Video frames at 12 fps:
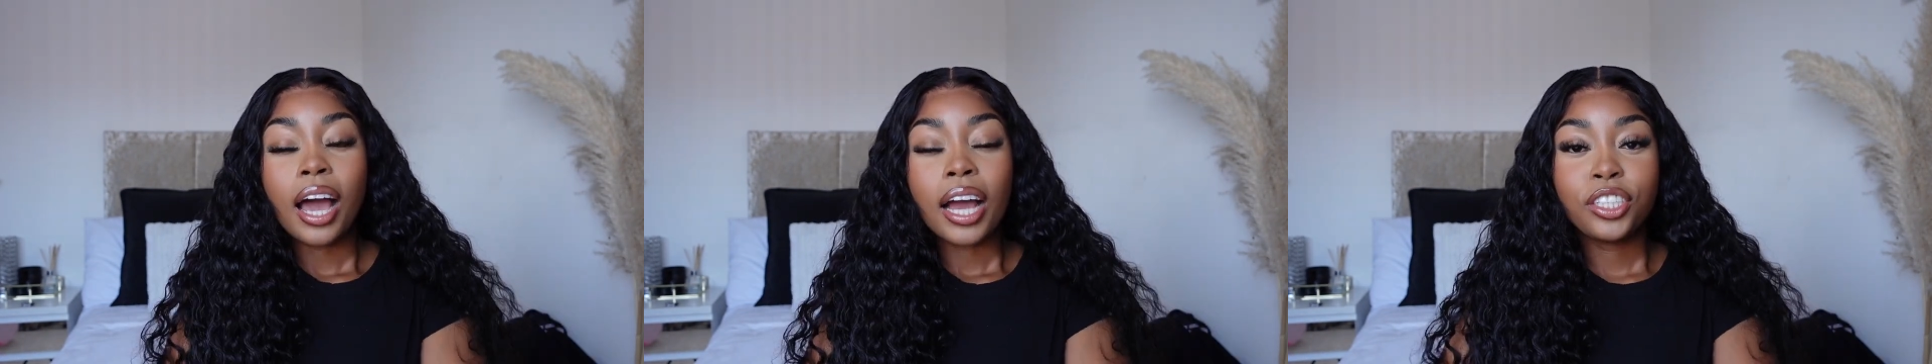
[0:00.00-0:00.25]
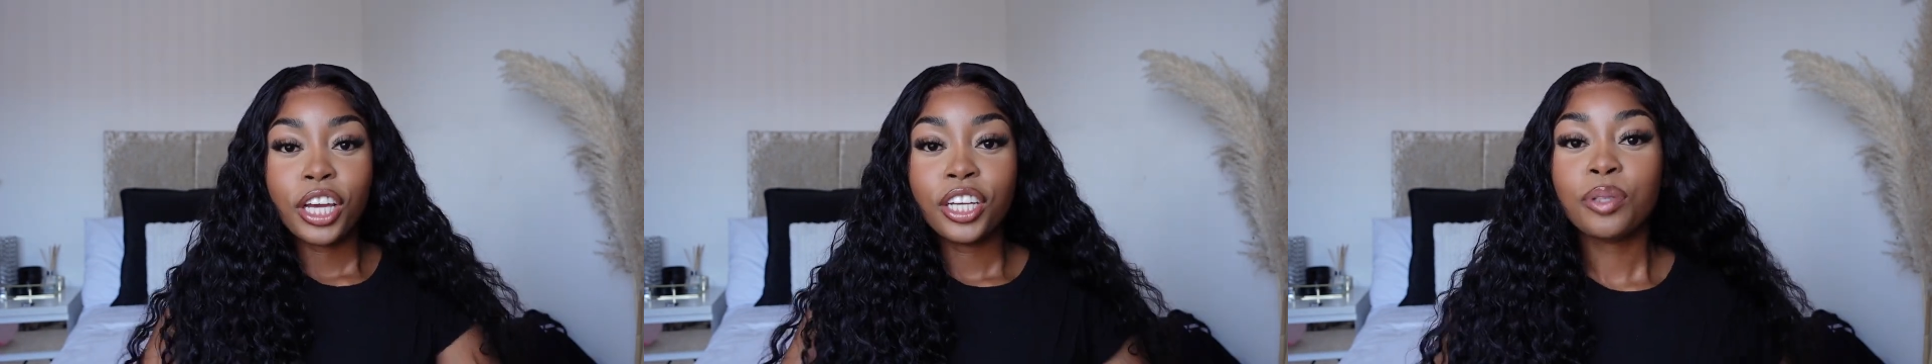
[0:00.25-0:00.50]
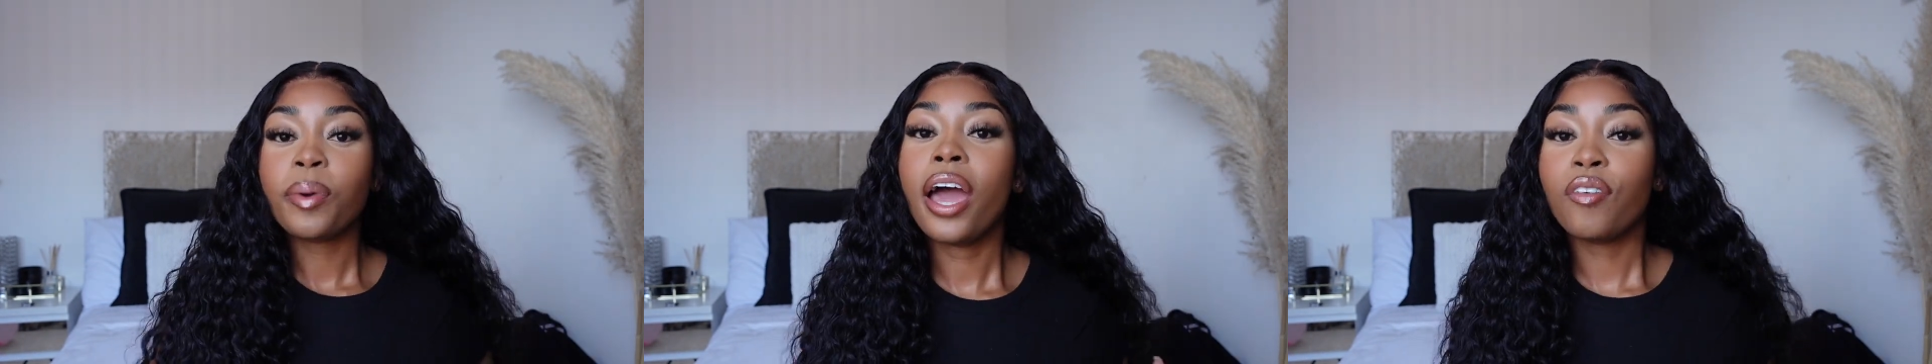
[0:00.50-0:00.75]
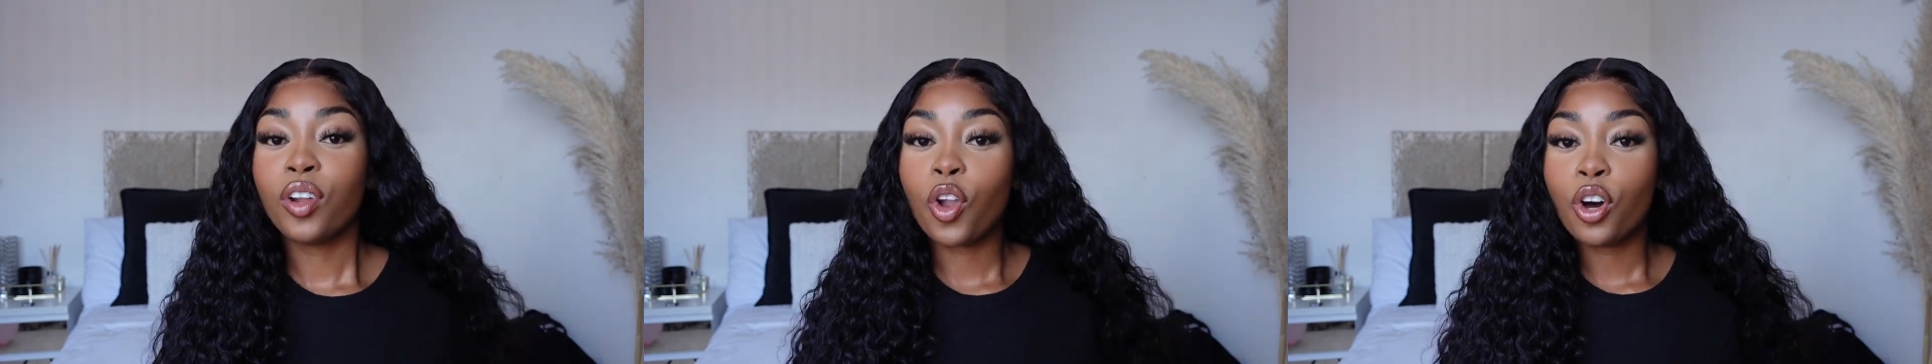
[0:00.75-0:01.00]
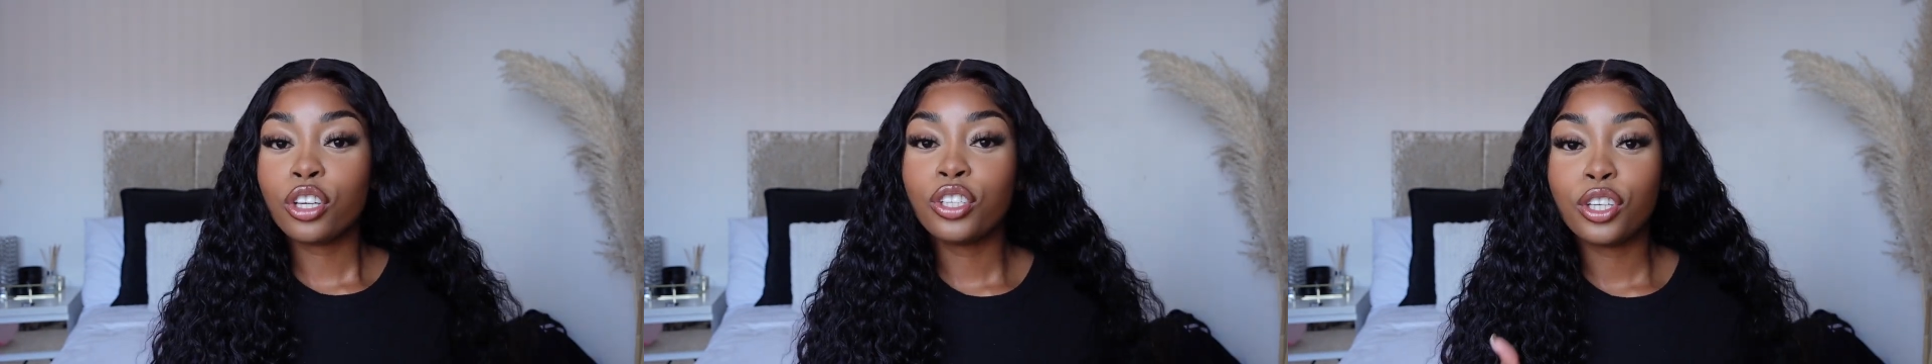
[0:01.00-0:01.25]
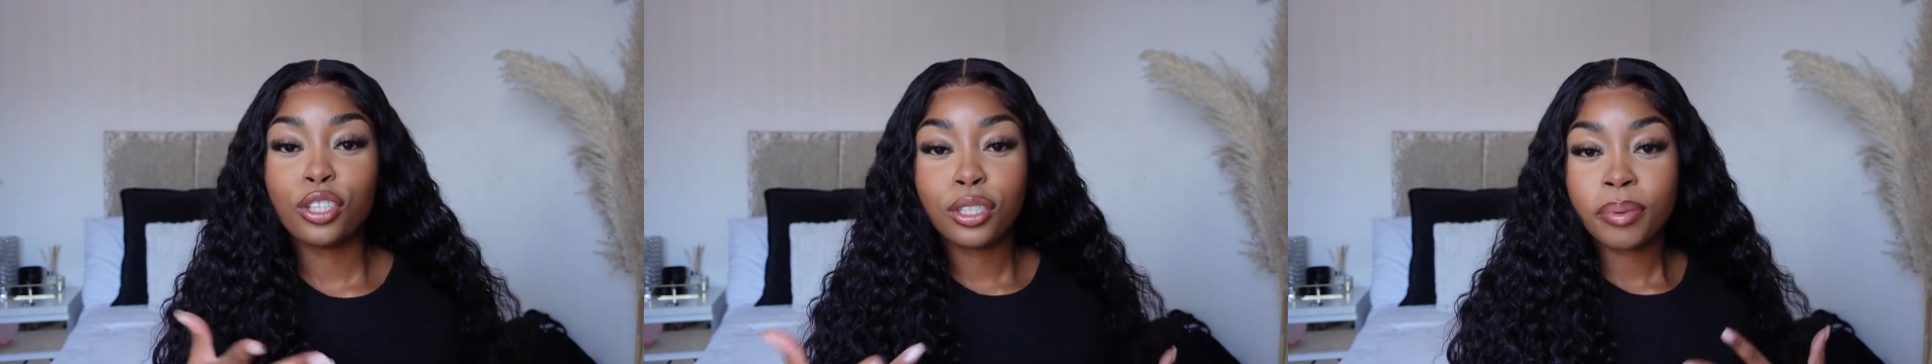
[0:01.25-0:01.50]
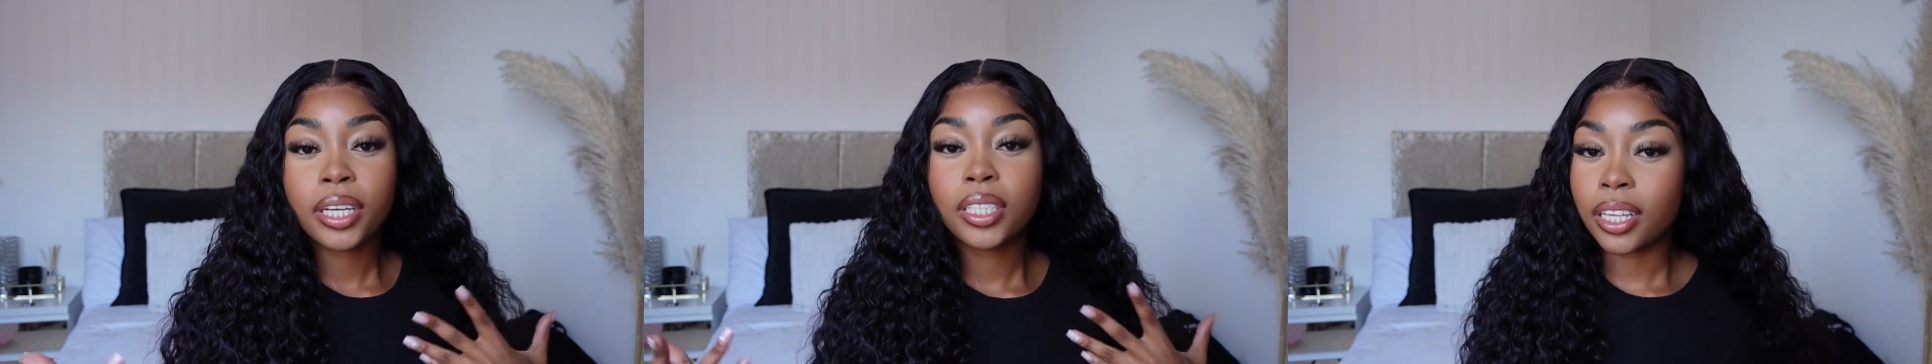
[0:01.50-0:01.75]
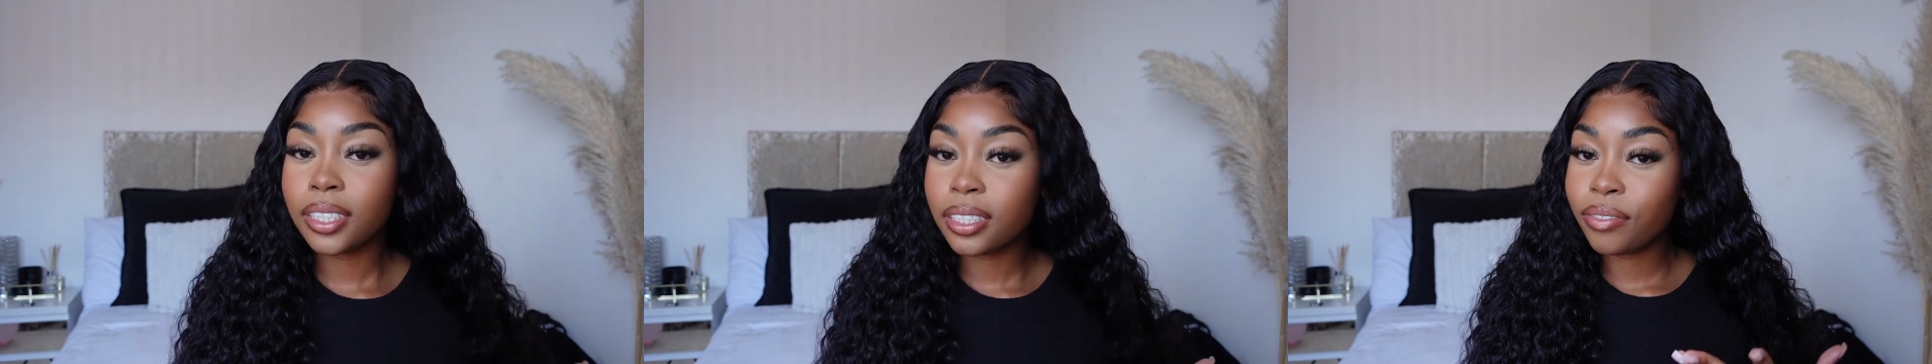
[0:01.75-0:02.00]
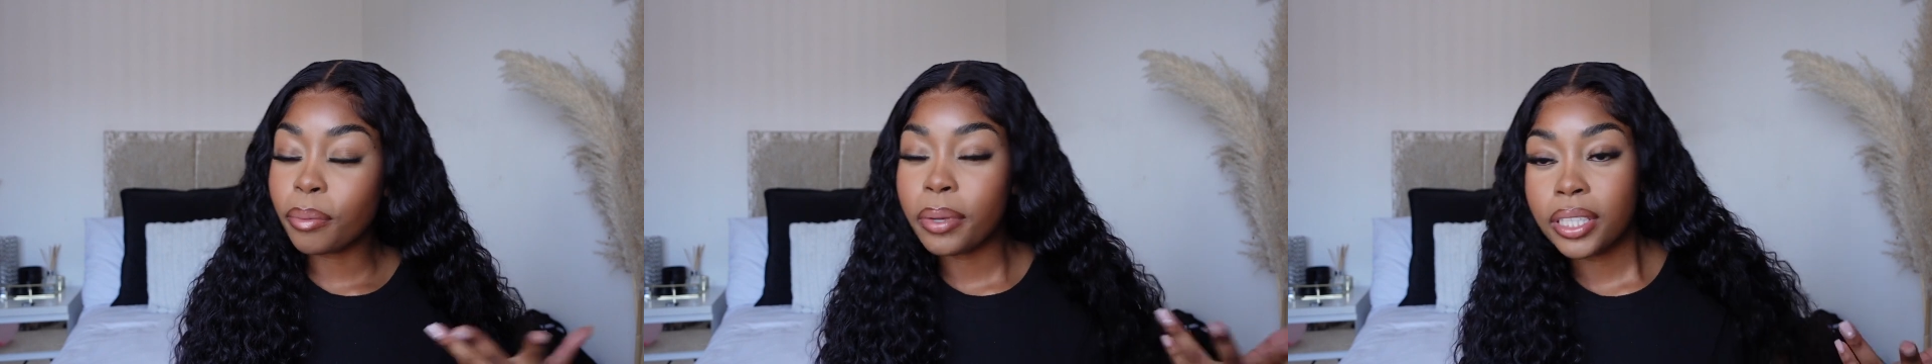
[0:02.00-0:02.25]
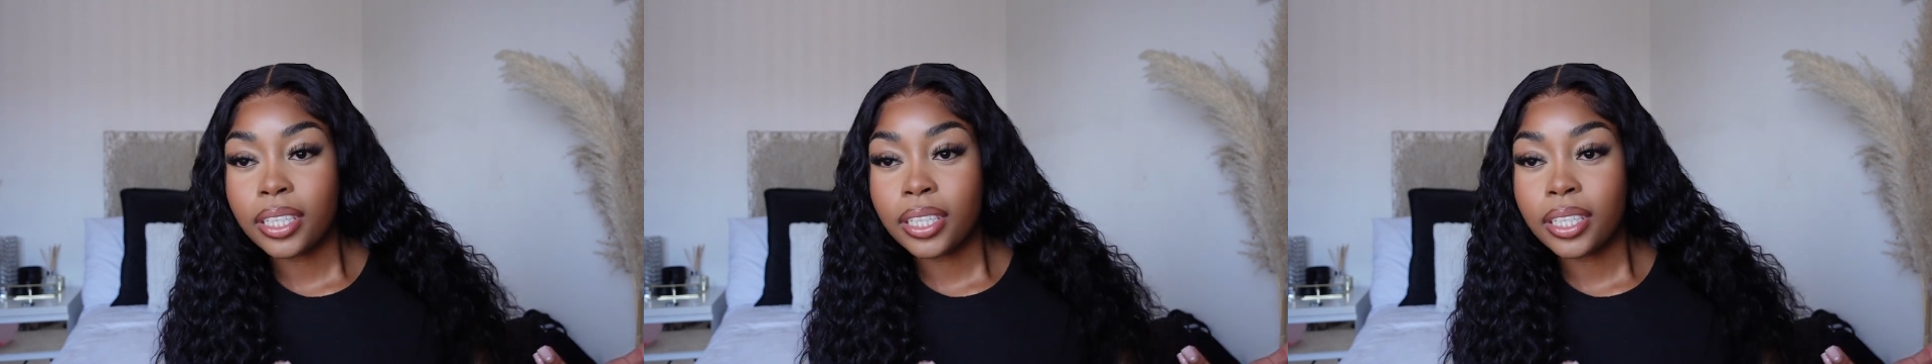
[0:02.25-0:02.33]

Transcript: i change my hair a lot so it just makes sense for me